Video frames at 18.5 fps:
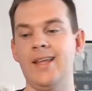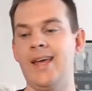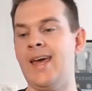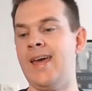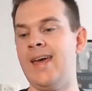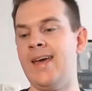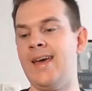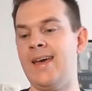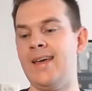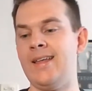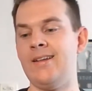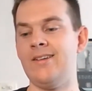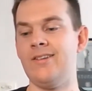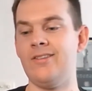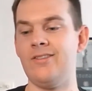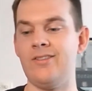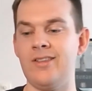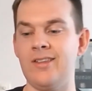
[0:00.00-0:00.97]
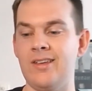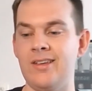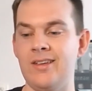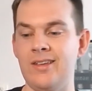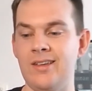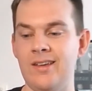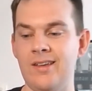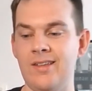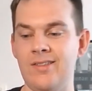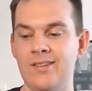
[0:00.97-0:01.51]
And
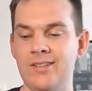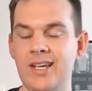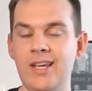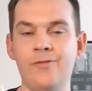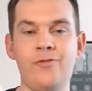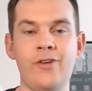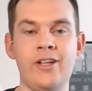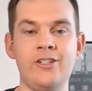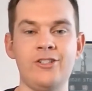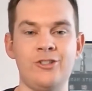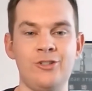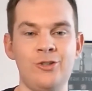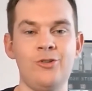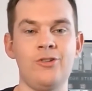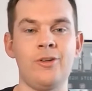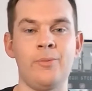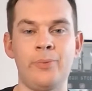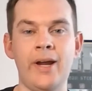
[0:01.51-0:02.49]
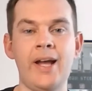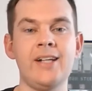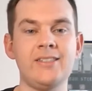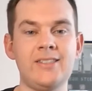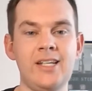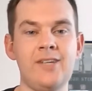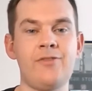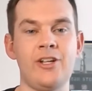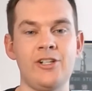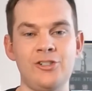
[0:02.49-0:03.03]
the defense the Browns
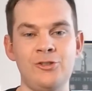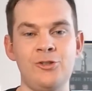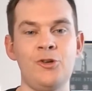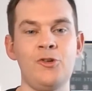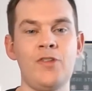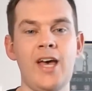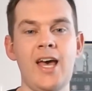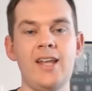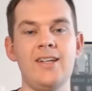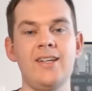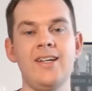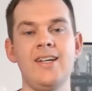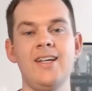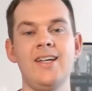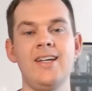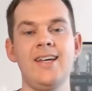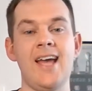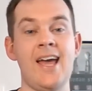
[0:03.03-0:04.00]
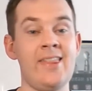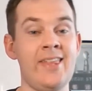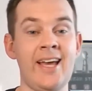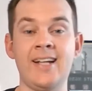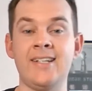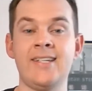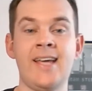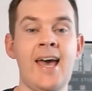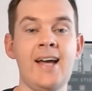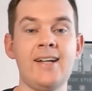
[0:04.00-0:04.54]
defense knew that, and they
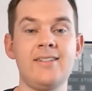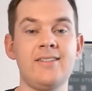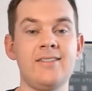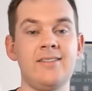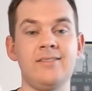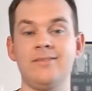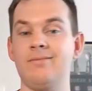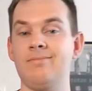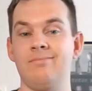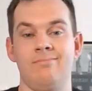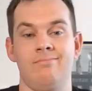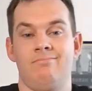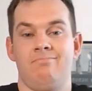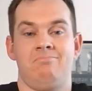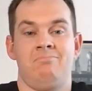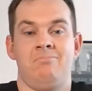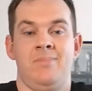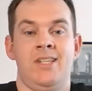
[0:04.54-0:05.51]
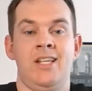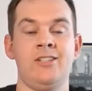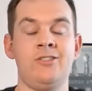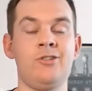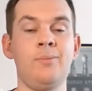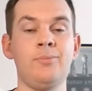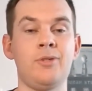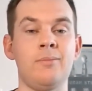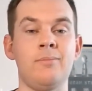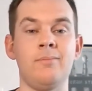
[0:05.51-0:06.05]
attacked and they
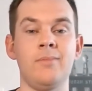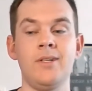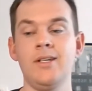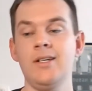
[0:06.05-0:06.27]
stopped them.